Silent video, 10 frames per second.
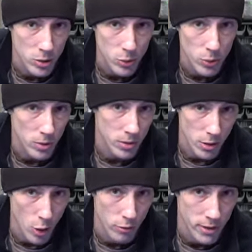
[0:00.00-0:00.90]
Do
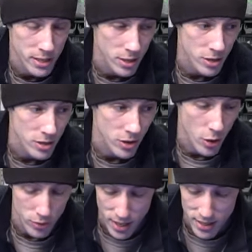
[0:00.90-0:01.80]
your own research and your
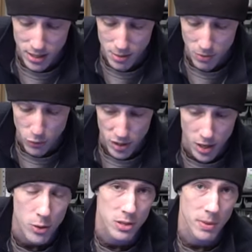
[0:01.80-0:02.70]
own testing before you
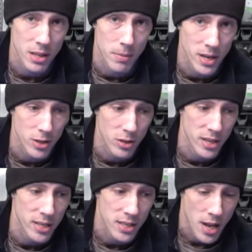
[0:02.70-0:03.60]
go and spend the money on
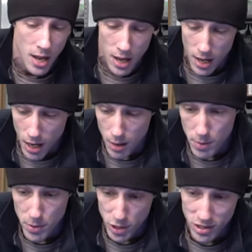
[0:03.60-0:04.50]
this um,
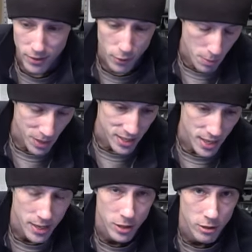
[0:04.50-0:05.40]
and purchase it from a place
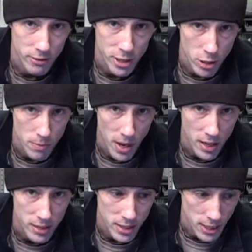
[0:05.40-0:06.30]
that has a good return
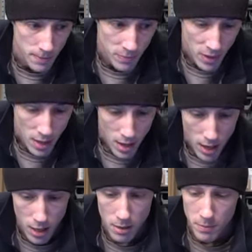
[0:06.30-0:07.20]
policy.
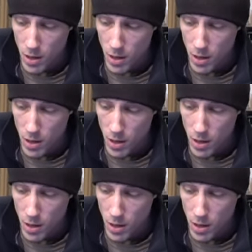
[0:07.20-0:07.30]
Um,